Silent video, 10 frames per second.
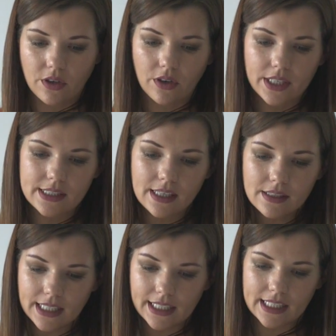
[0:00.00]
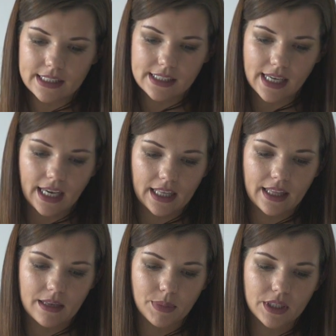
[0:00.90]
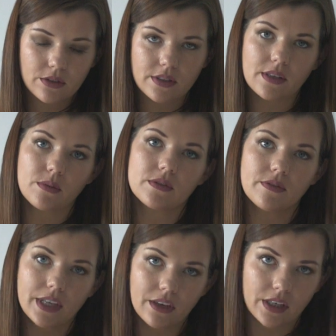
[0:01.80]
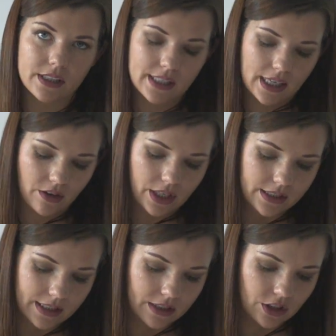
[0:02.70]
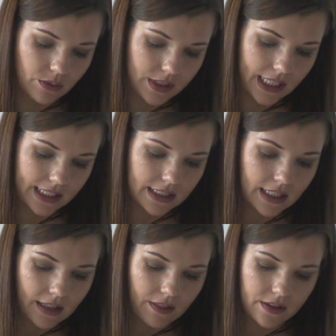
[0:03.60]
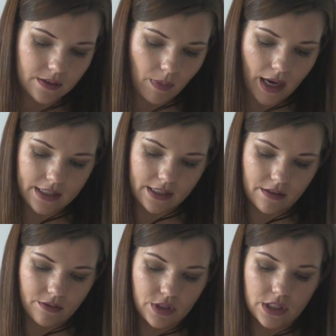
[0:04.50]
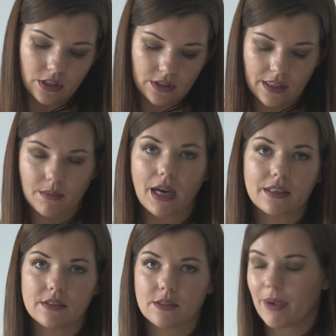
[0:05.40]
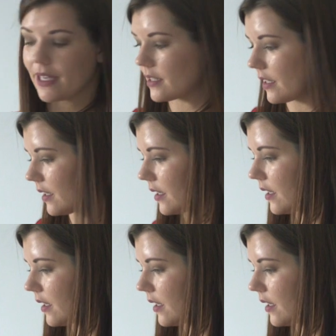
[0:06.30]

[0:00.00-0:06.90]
it sounds like he's saying that because there was various areas that she was hit, this might have reduced the amount of spatter.